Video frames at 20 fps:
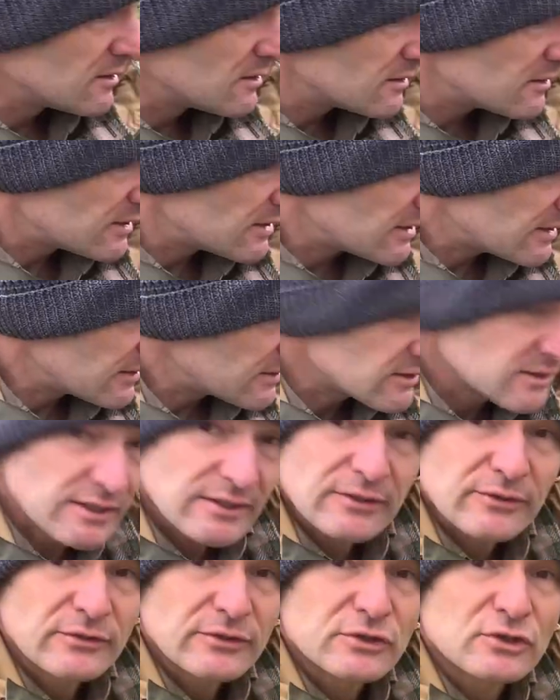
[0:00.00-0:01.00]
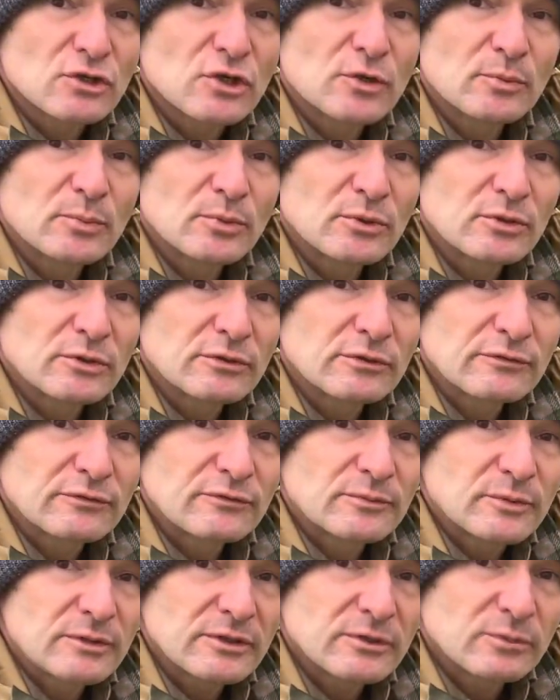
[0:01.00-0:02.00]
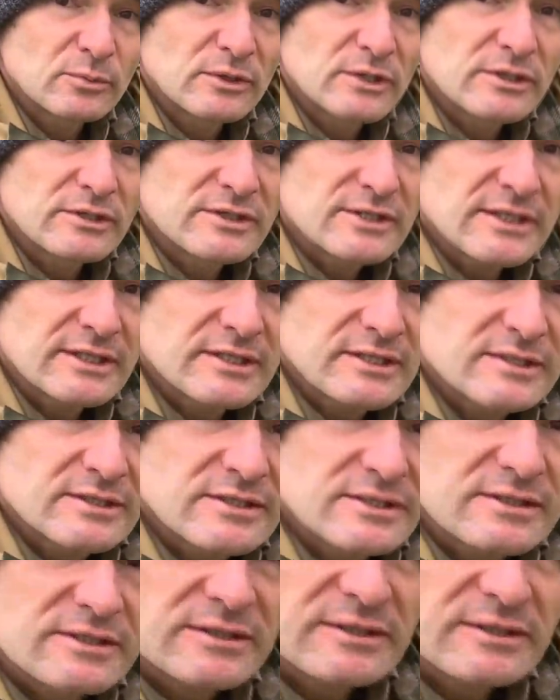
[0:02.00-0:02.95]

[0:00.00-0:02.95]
So here's another example of one of the willows it's